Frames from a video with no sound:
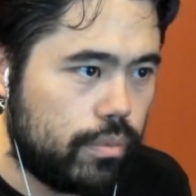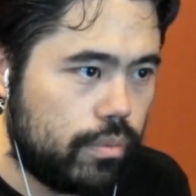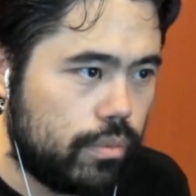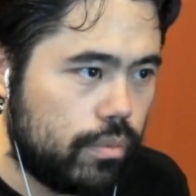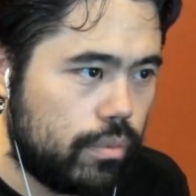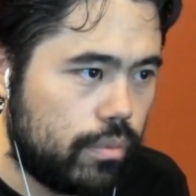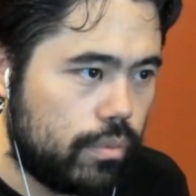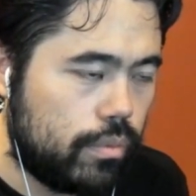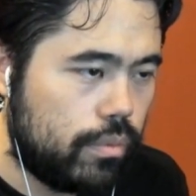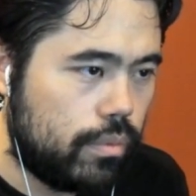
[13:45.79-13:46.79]

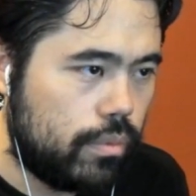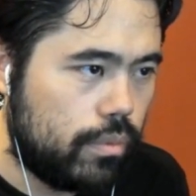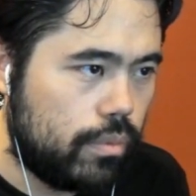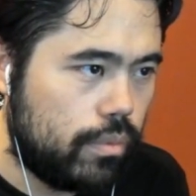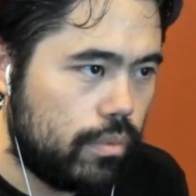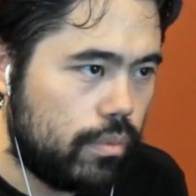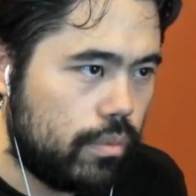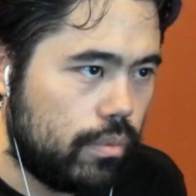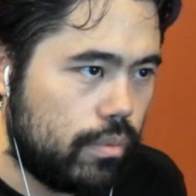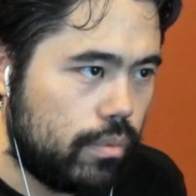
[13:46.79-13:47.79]
(silence)